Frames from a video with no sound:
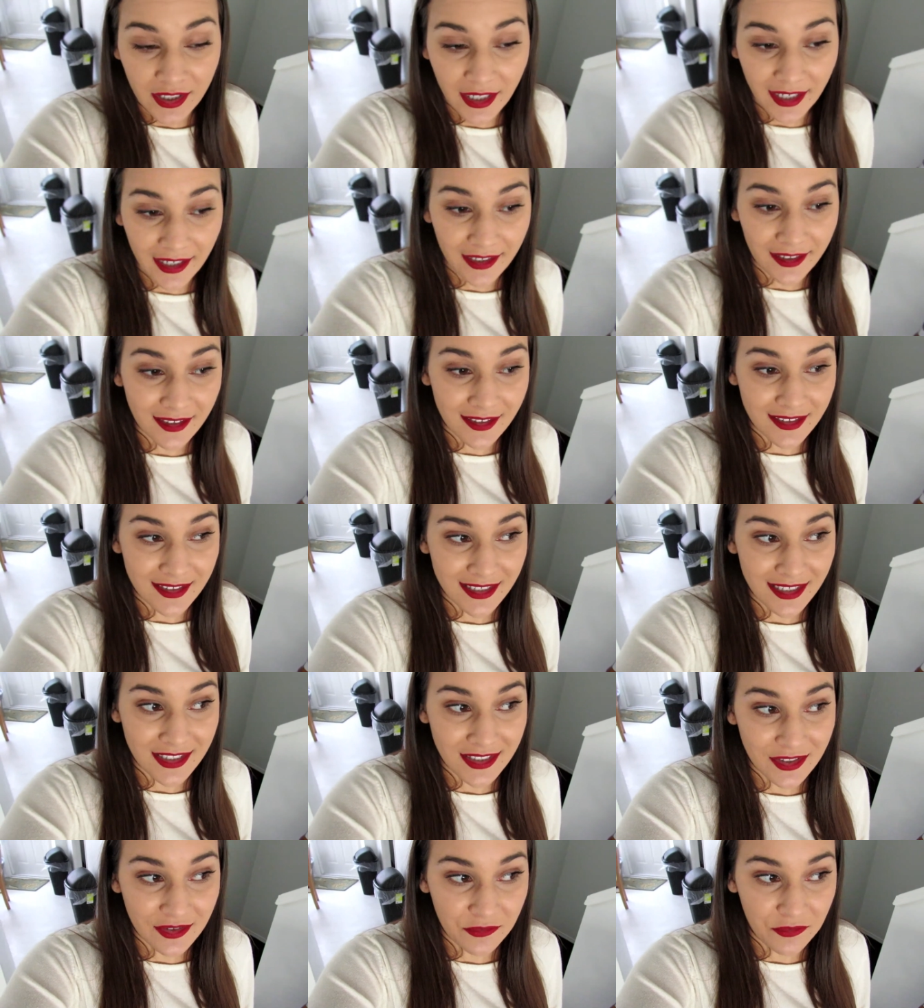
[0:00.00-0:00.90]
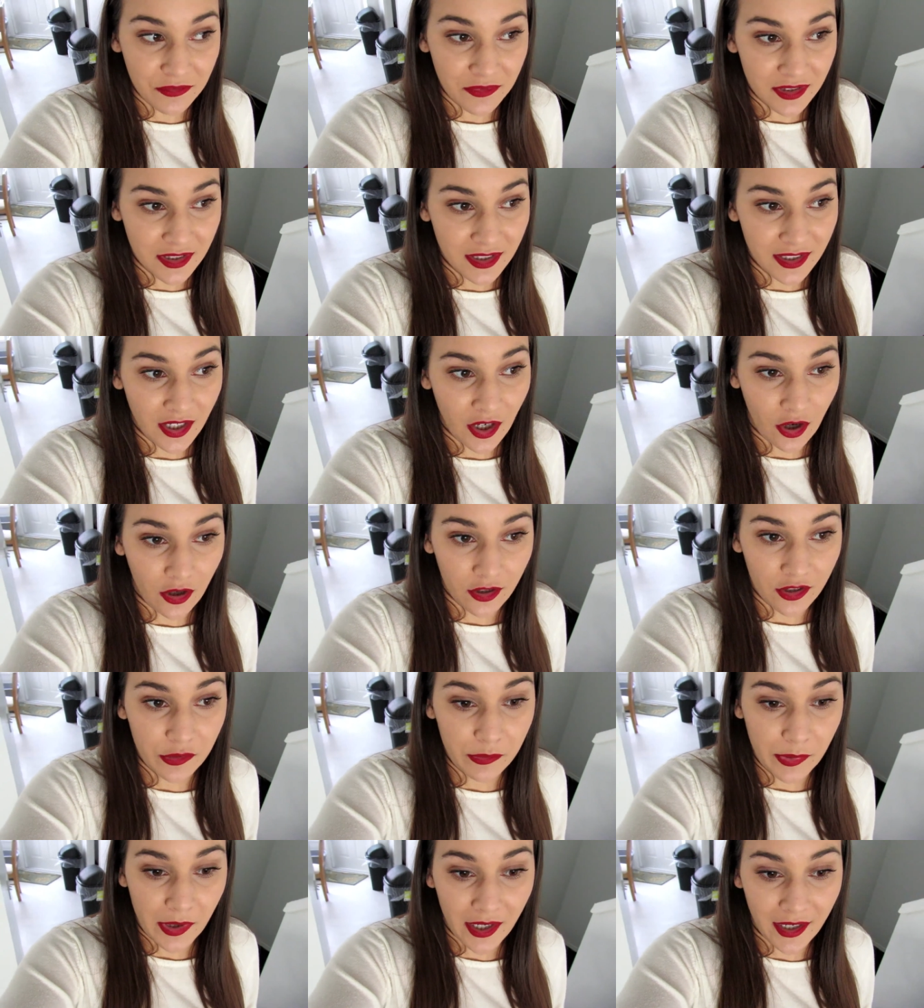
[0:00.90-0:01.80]
and it's really
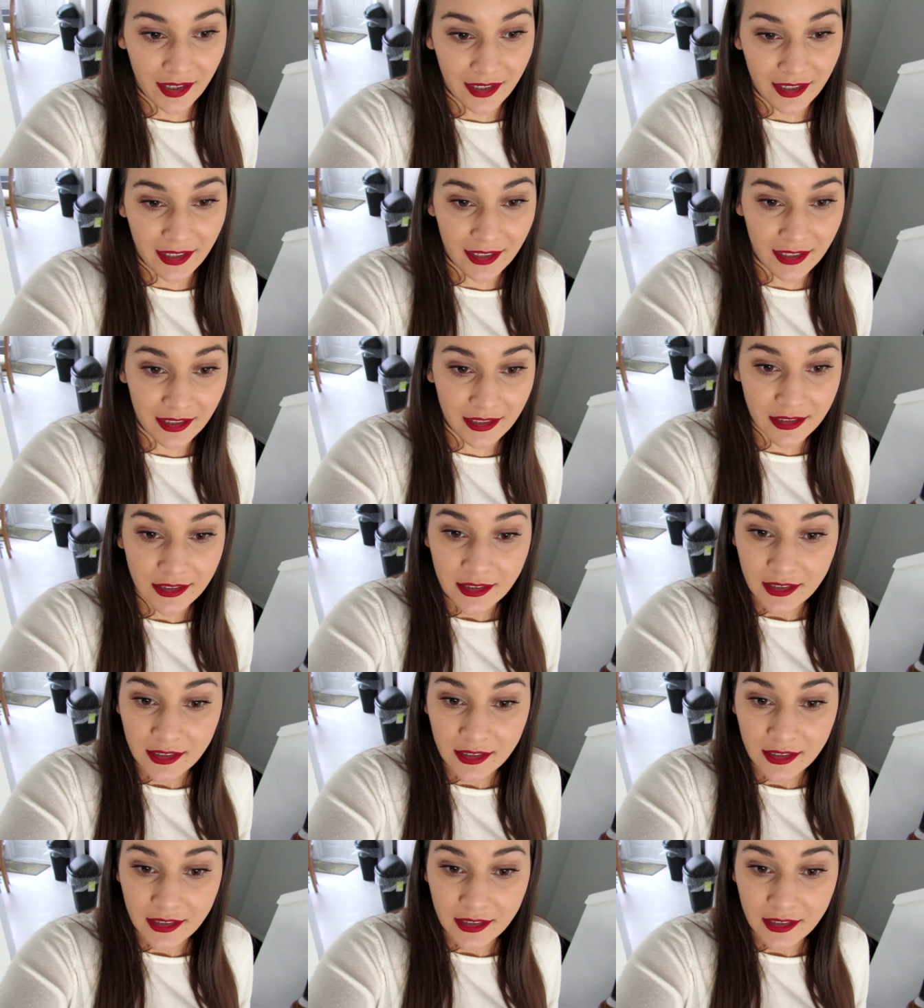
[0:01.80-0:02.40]
occupying